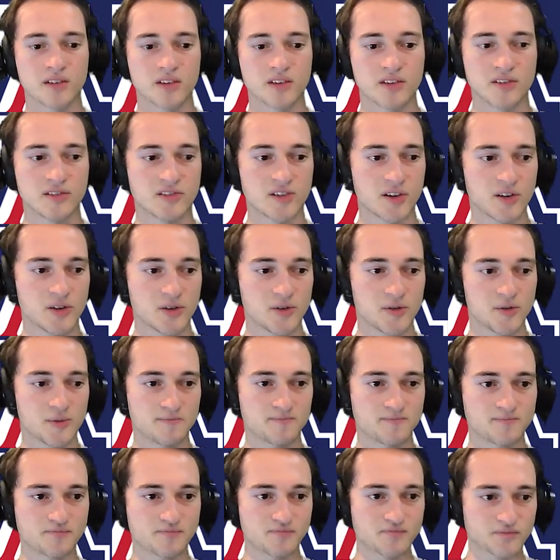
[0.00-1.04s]
So
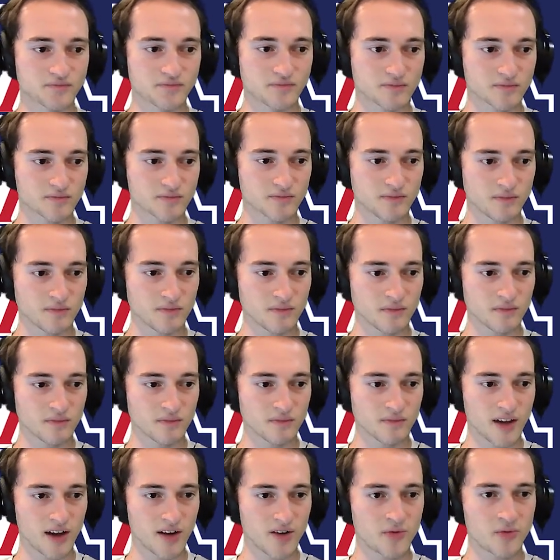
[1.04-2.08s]

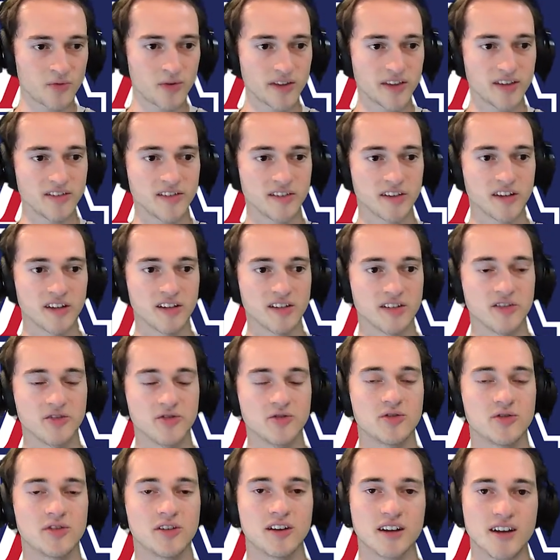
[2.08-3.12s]
now what this is going to
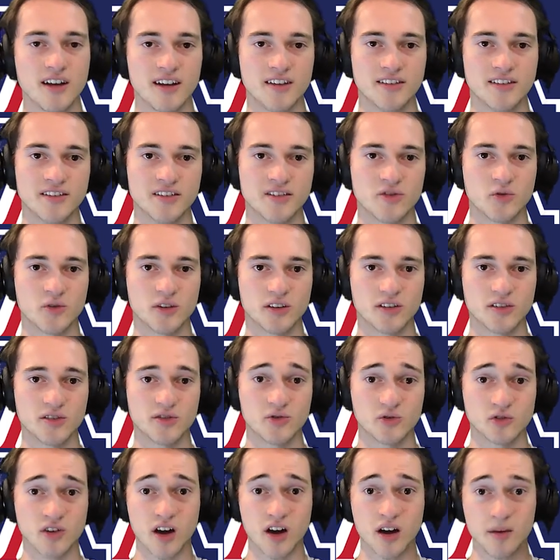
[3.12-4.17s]
do is it's going
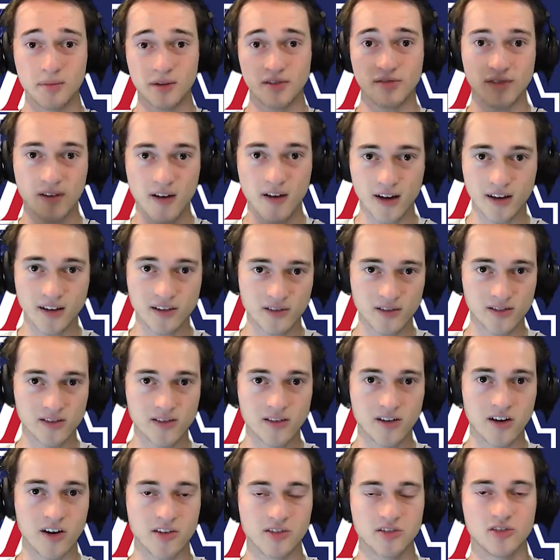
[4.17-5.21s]
to copy a file
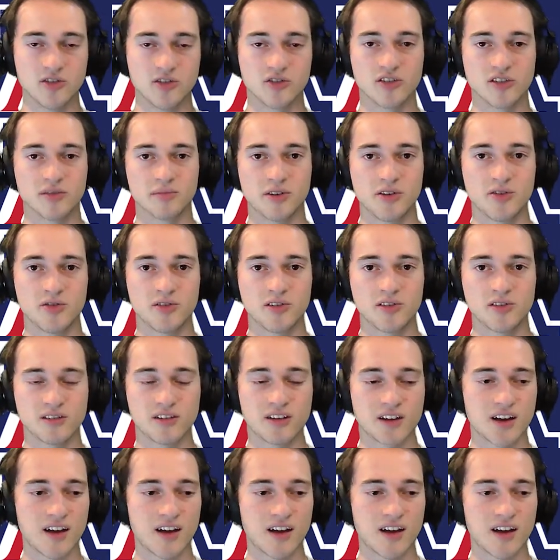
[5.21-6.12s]
onto your computer.